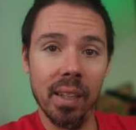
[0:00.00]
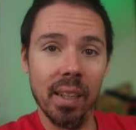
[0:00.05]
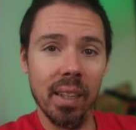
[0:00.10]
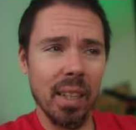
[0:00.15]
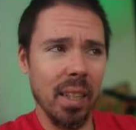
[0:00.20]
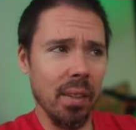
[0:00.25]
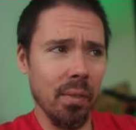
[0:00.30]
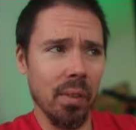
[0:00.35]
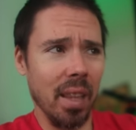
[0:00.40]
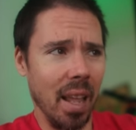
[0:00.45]

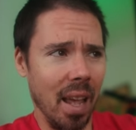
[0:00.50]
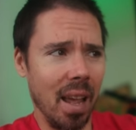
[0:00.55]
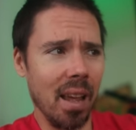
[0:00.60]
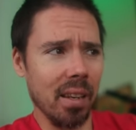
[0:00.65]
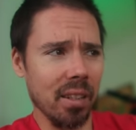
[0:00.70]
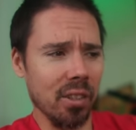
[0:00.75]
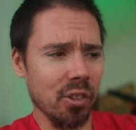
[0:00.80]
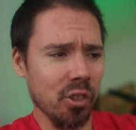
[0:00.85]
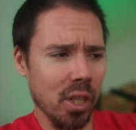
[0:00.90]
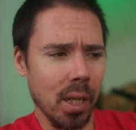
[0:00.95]
Even
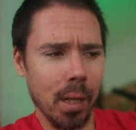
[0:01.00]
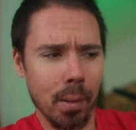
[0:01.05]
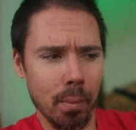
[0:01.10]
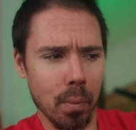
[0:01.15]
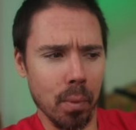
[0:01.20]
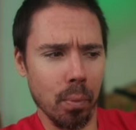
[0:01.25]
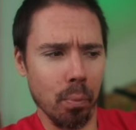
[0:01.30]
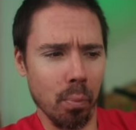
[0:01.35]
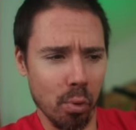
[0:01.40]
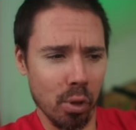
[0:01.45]
that
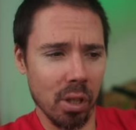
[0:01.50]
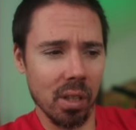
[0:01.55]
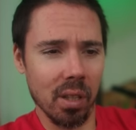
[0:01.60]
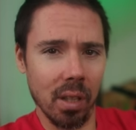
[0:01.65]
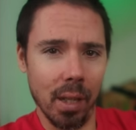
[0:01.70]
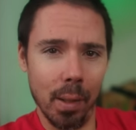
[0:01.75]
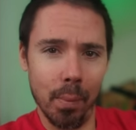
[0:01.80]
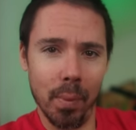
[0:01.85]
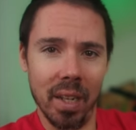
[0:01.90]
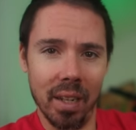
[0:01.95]
seemed pretty
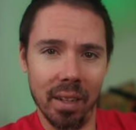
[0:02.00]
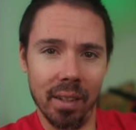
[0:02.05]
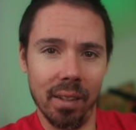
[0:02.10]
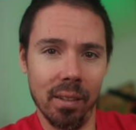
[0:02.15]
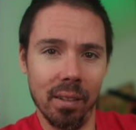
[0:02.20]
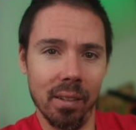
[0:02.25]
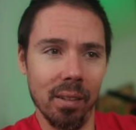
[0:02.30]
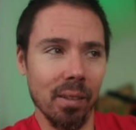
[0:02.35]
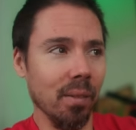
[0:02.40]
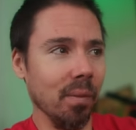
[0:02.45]

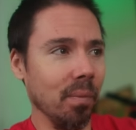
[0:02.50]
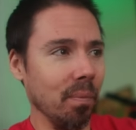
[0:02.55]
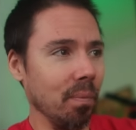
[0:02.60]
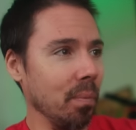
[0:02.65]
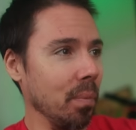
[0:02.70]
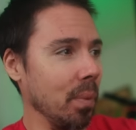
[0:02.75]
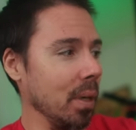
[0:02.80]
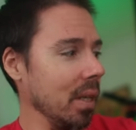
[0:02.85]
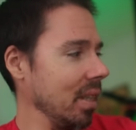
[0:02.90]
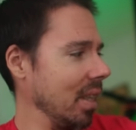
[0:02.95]
limiting,
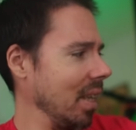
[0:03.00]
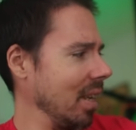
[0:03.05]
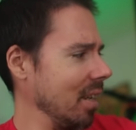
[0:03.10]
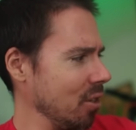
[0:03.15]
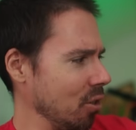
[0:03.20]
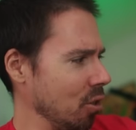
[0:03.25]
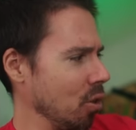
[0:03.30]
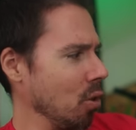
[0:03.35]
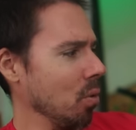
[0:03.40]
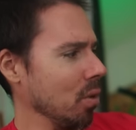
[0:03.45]
but
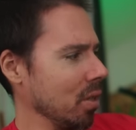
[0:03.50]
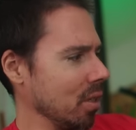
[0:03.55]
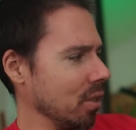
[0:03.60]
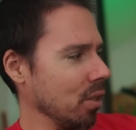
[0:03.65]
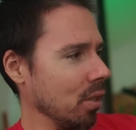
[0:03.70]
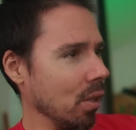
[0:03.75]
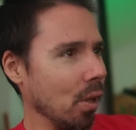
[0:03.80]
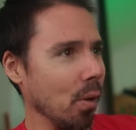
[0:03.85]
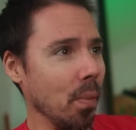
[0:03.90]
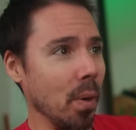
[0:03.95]
then you go into
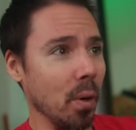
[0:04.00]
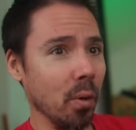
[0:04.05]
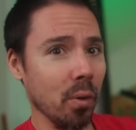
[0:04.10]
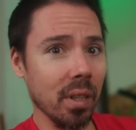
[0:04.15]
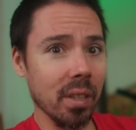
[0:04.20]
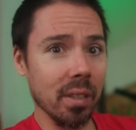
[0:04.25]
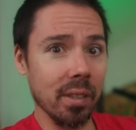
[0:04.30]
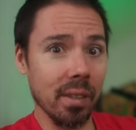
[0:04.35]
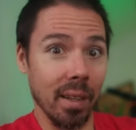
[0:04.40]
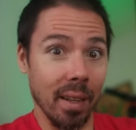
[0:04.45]
slow-mo
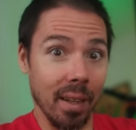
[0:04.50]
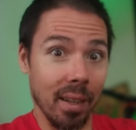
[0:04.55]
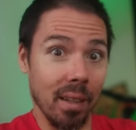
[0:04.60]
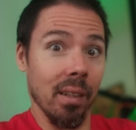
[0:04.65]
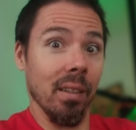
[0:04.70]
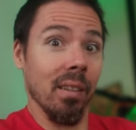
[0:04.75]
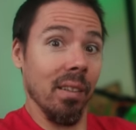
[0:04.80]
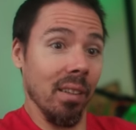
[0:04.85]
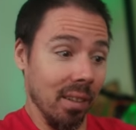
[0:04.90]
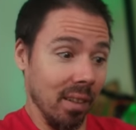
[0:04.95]
and it's
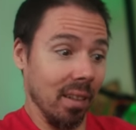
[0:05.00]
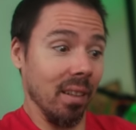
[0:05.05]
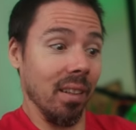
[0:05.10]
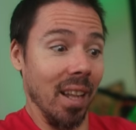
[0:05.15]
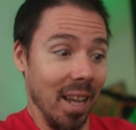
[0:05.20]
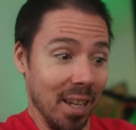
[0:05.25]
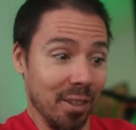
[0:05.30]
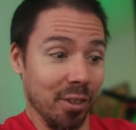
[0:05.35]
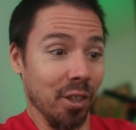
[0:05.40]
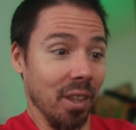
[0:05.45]
like
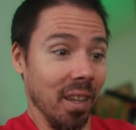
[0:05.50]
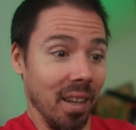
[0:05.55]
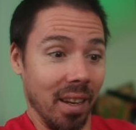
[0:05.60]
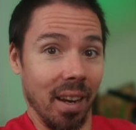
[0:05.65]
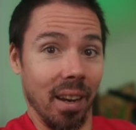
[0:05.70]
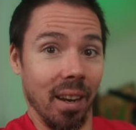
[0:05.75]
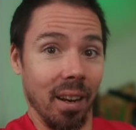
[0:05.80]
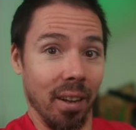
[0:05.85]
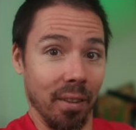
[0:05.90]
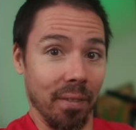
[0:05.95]
less
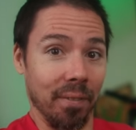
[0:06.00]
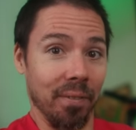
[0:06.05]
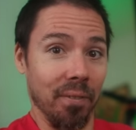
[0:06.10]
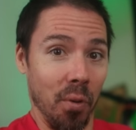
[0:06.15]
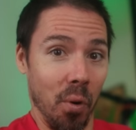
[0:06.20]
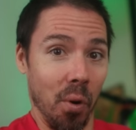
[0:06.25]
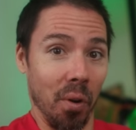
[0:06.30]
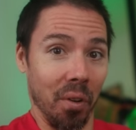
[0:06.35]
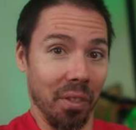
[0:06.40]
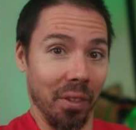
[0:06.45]
than a
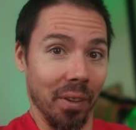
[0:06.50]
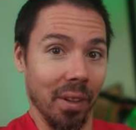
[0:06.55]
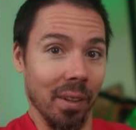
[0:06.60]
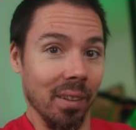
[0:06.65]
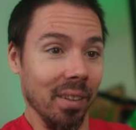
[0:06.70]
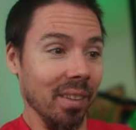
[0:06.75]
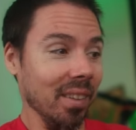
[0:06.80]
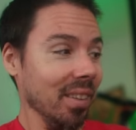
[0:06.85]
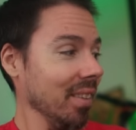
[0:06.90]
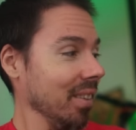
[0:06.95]
fourth,
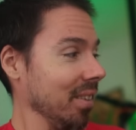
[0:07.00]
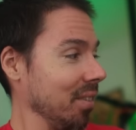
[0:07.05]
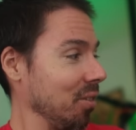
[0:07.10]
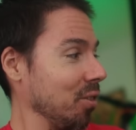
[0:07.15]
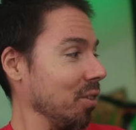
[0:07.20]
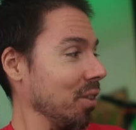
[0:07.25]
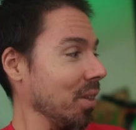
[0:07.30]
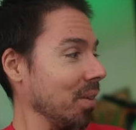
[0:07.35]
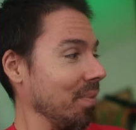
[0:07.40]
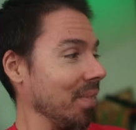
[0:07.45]

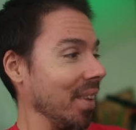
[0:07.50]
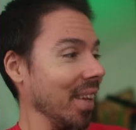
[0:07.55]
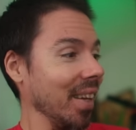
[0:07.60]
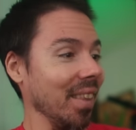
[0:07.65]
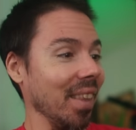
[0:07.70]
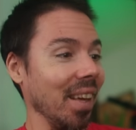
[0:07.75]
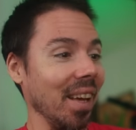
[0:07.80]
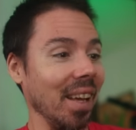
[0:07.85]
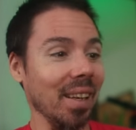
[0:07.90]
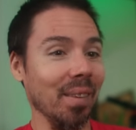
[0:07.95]
something
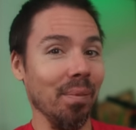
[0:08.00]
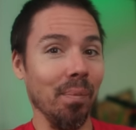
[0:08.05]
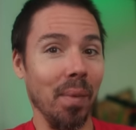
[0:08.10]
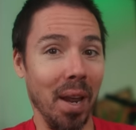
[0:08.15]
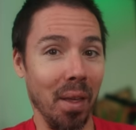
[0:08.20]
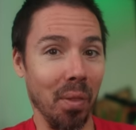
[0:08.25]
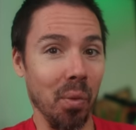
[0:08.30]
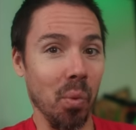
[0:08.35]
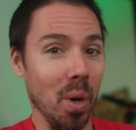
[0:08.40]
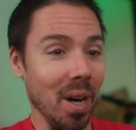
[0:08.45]
like that
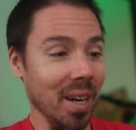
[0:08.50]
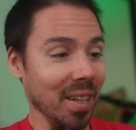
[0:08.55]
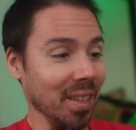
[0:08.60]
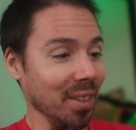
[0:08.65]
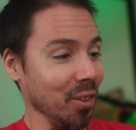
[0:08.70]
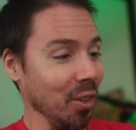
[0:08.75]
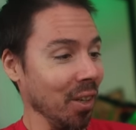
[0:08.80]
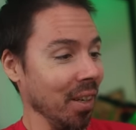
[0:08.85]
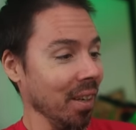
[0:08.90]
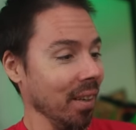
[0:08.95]

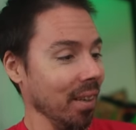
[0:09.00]
math-wise.